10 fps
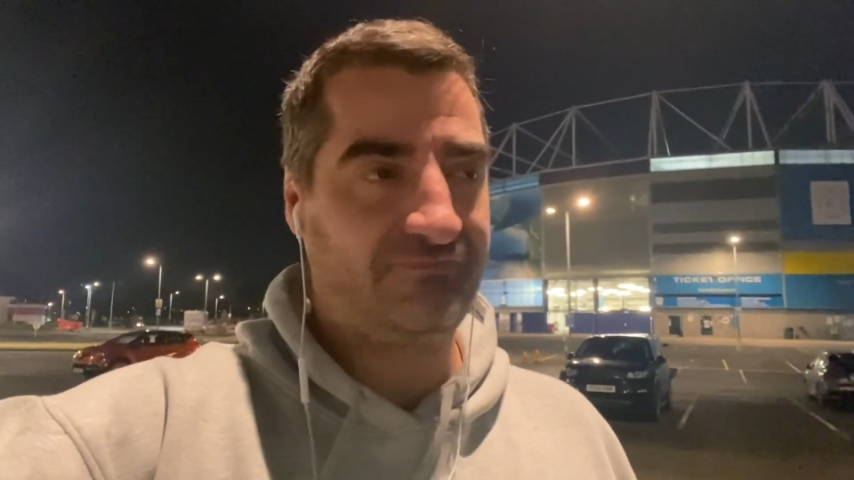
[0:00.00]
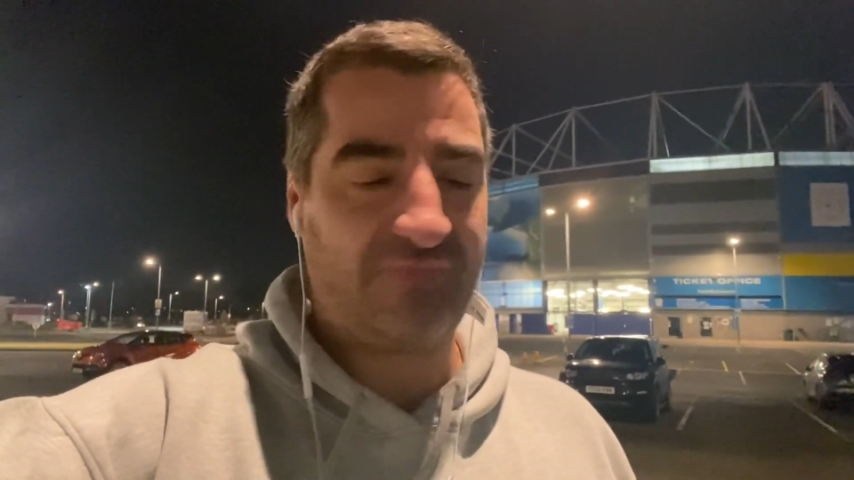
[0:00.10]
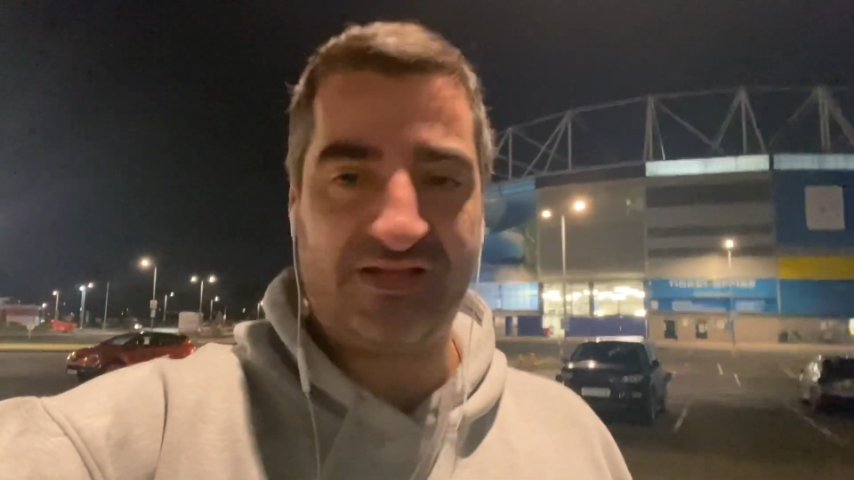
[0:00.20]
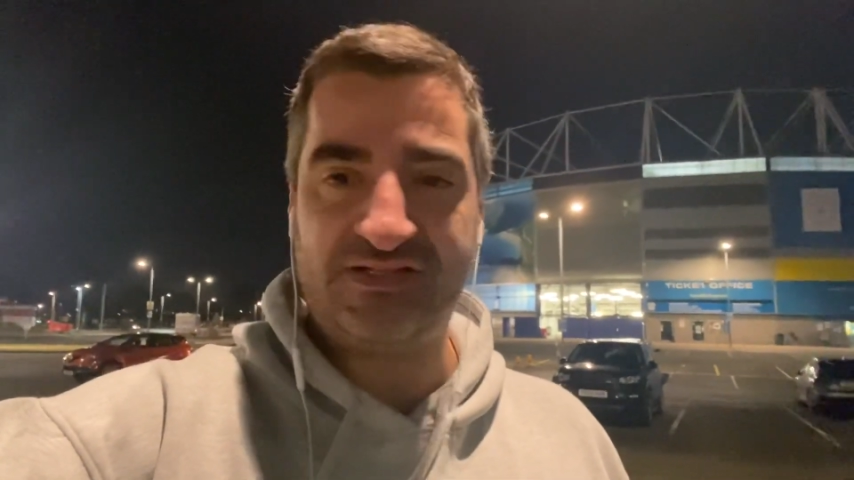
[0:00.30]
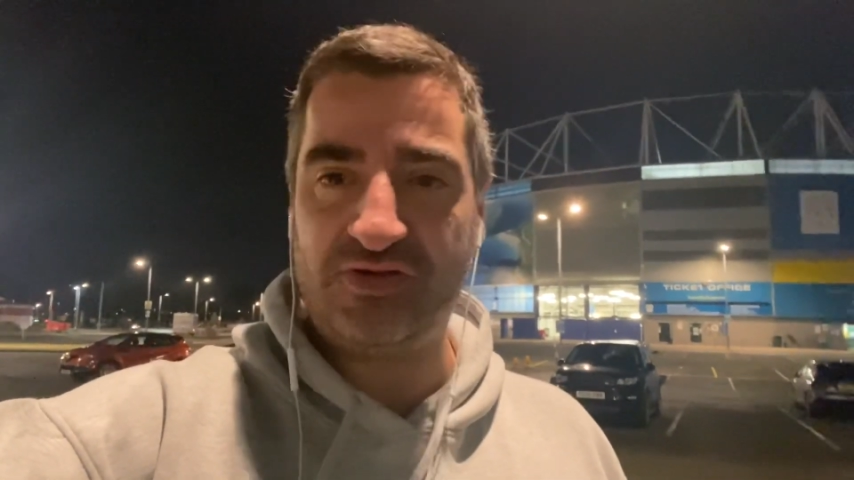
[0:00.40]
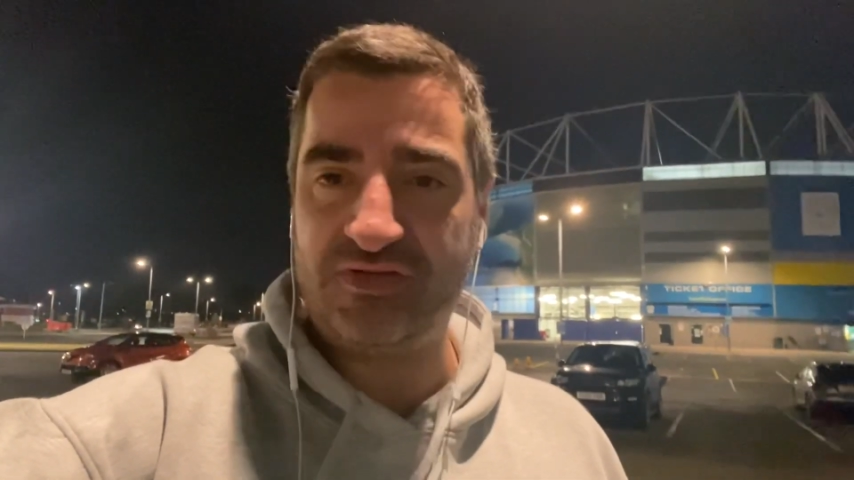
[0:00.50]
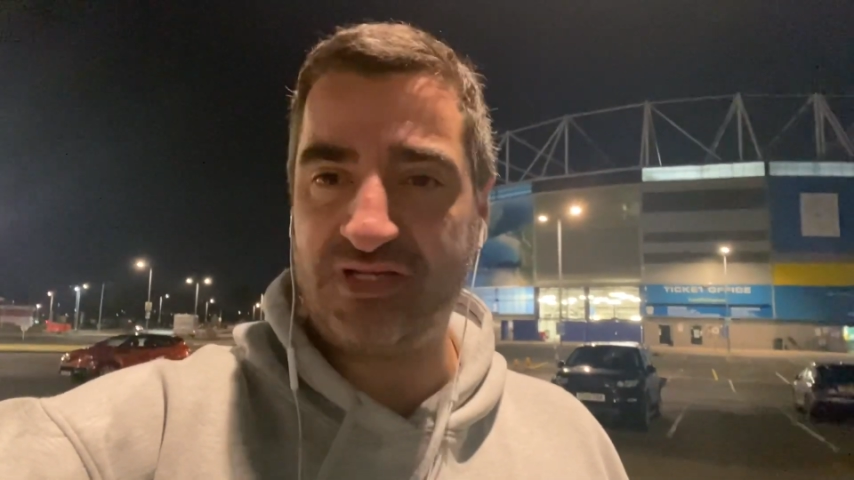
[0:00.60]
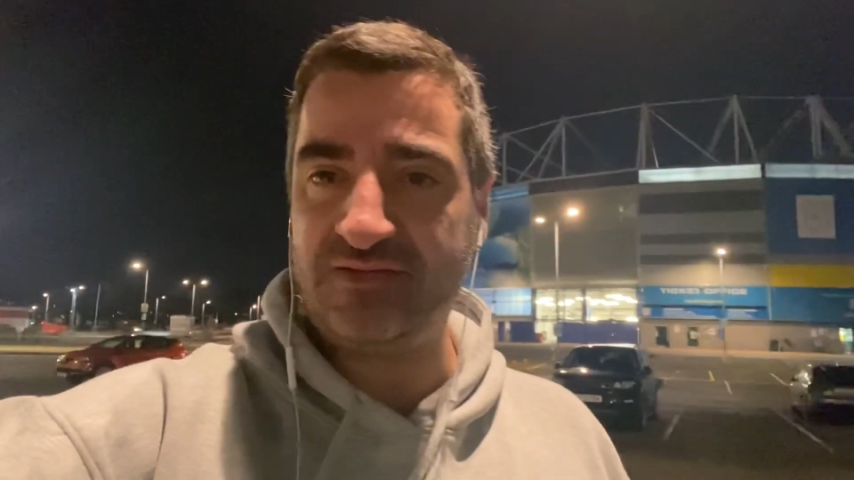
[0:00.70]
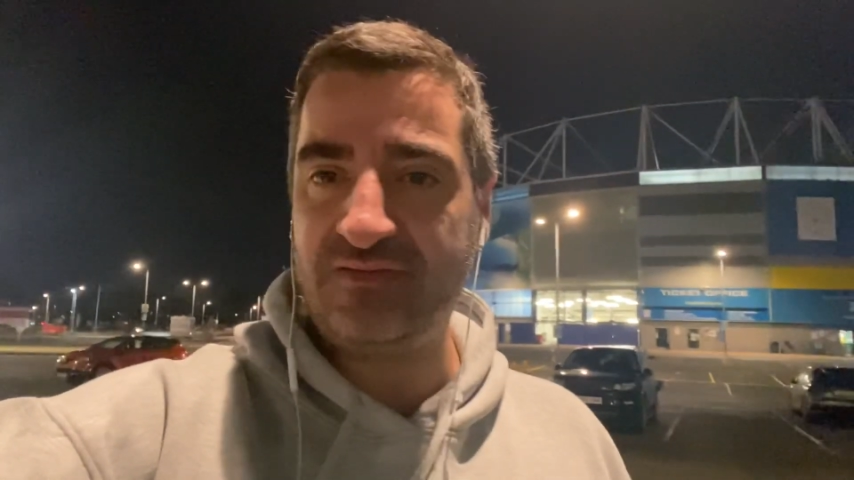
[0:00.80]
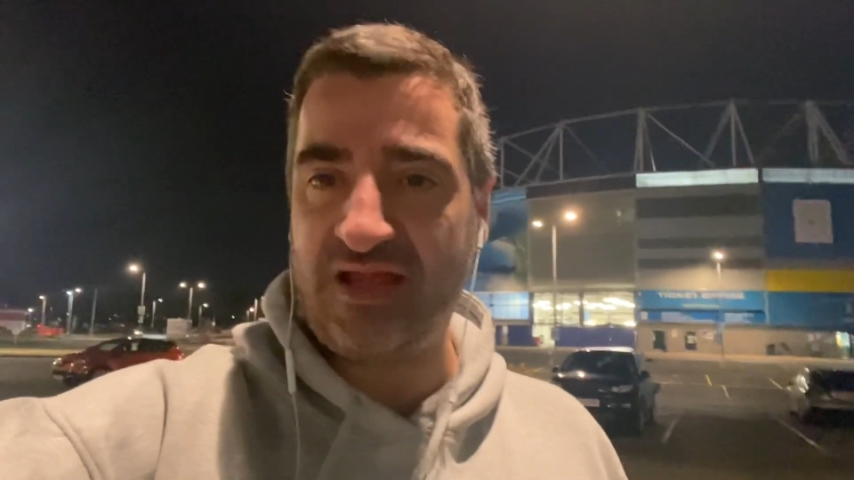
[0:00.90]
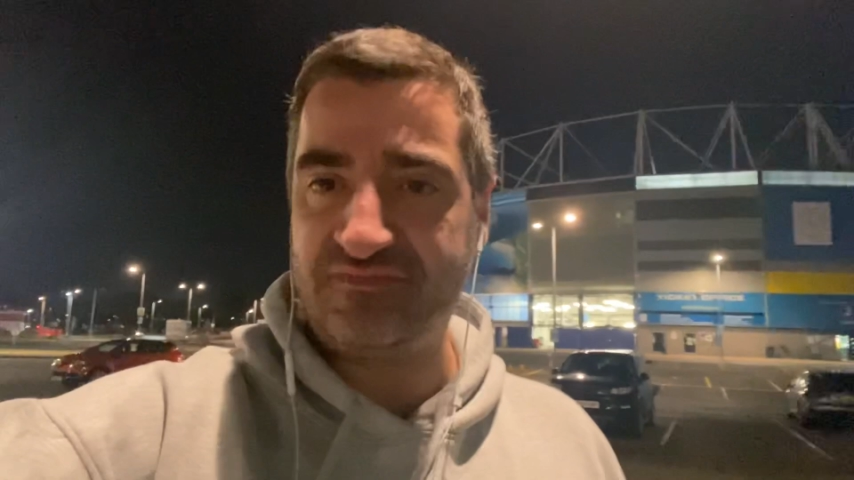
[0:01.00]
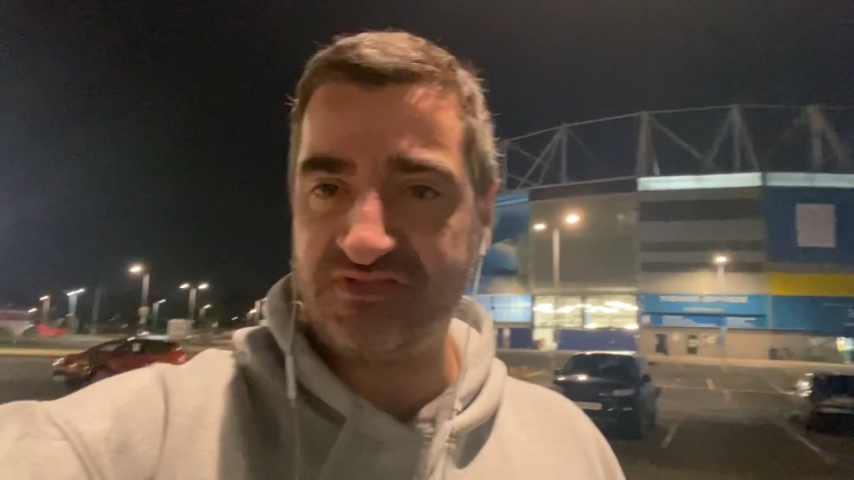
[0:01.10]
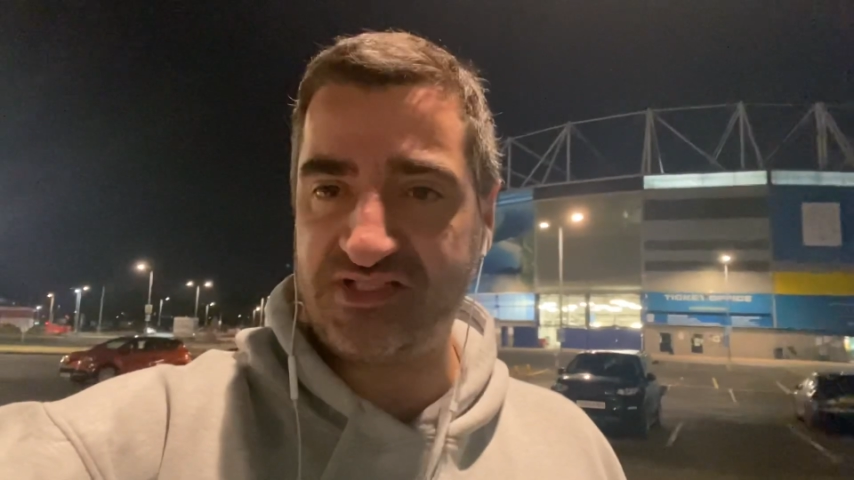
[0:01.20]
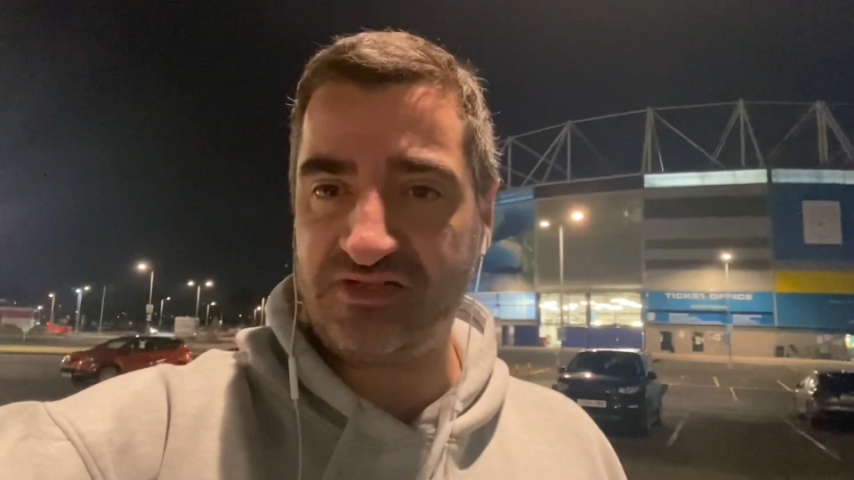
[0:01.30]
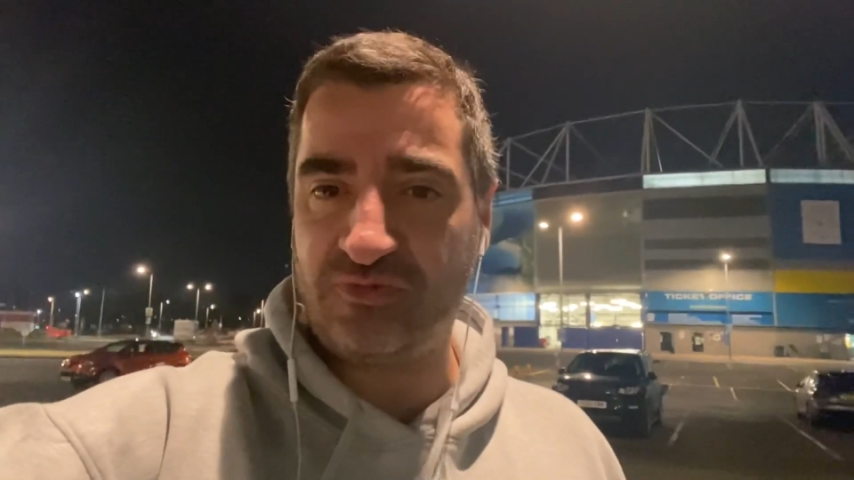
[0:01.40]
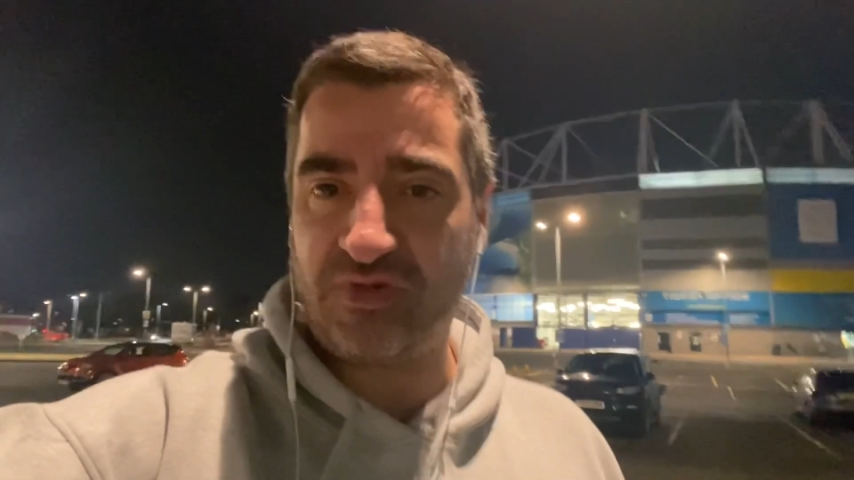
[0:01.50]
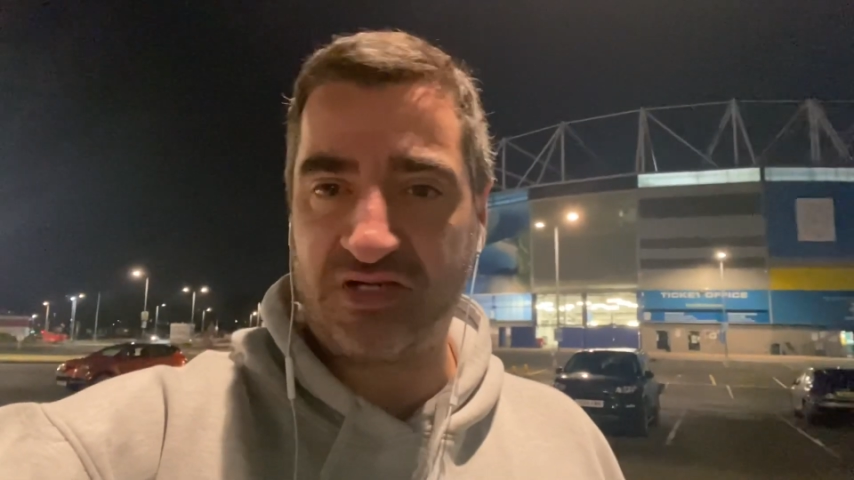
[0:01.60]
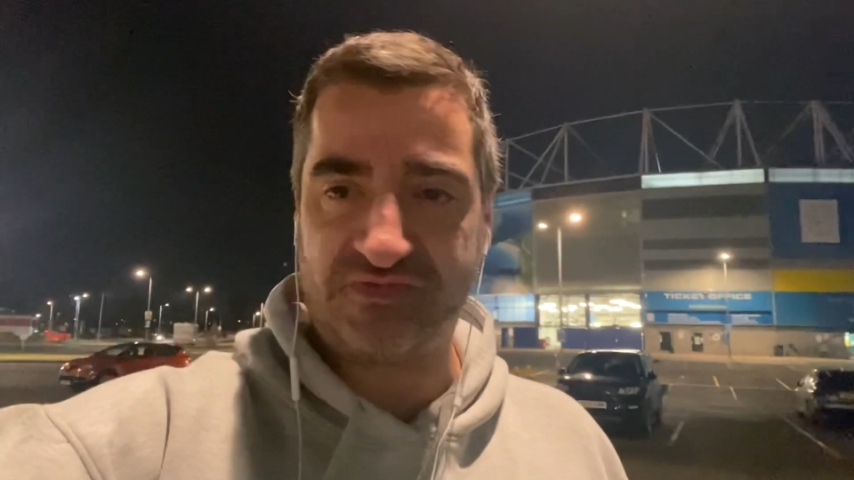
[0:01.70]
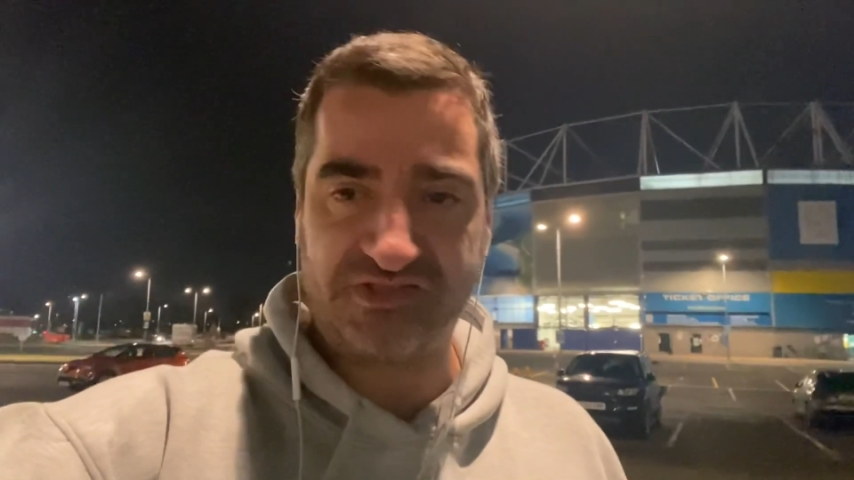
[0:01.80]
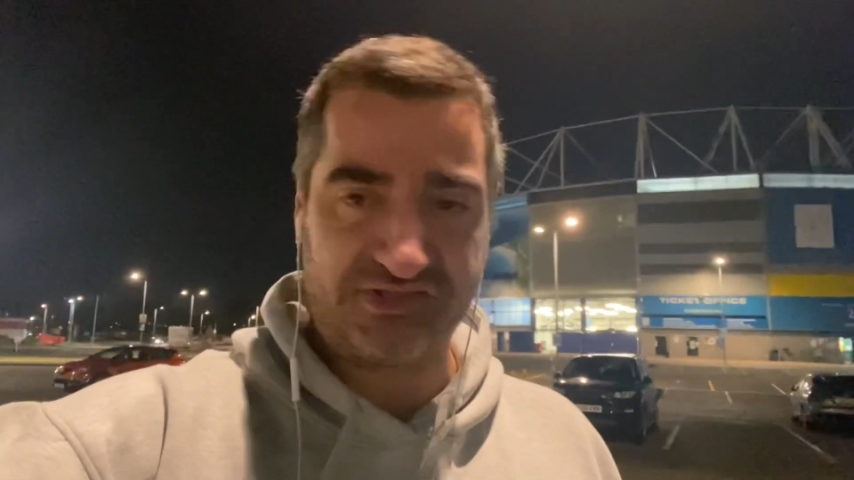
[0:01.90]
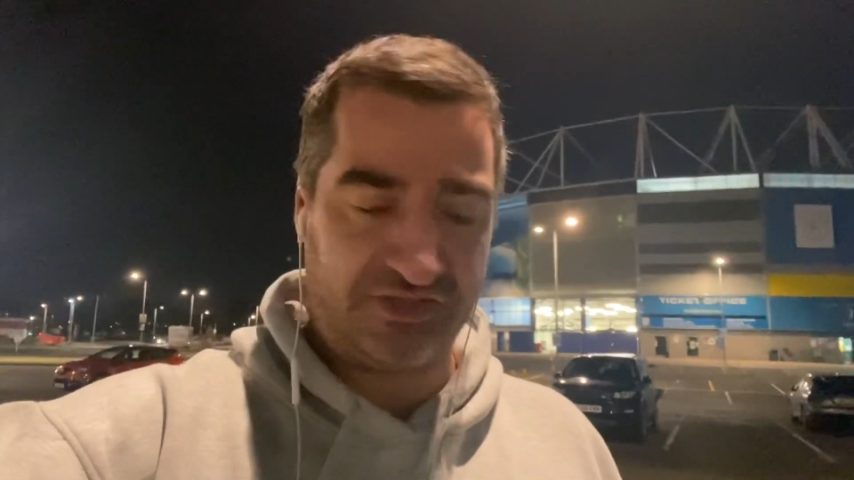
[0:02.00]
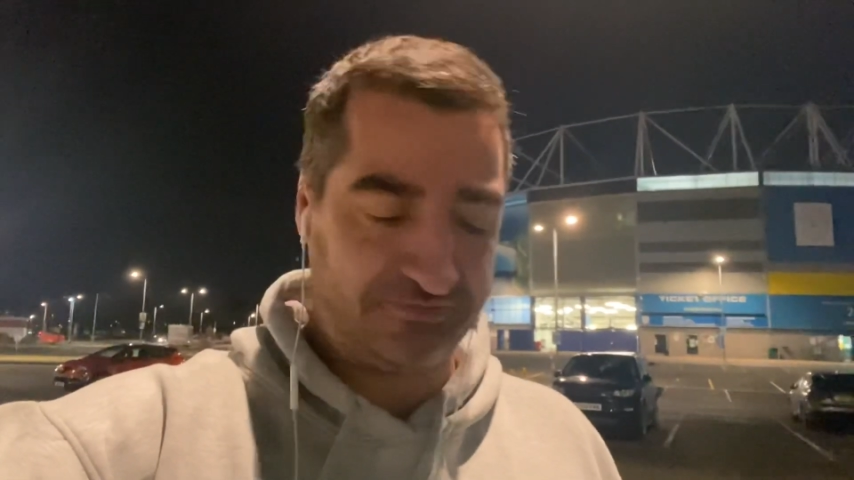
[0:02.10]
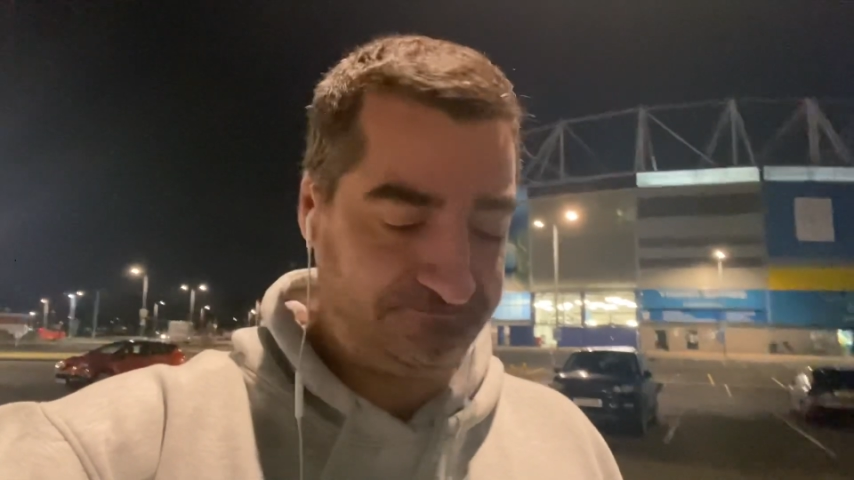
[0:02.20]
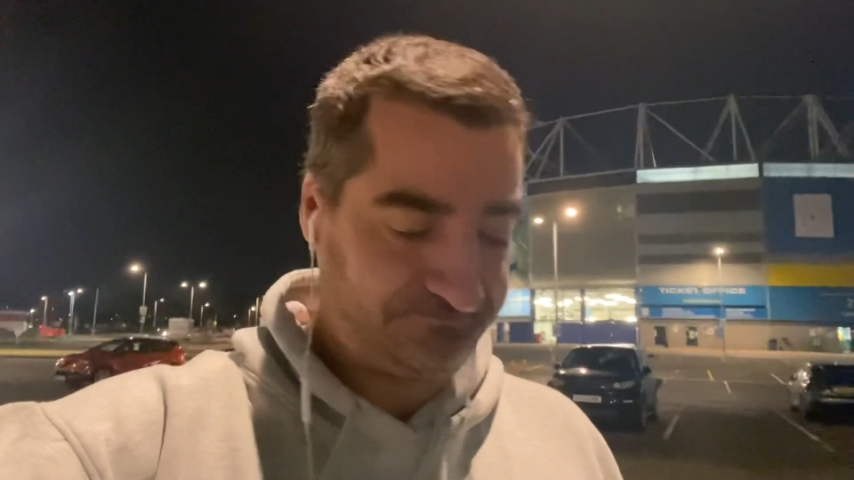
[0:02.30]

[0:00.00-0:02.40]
is hurting every single one of us. So,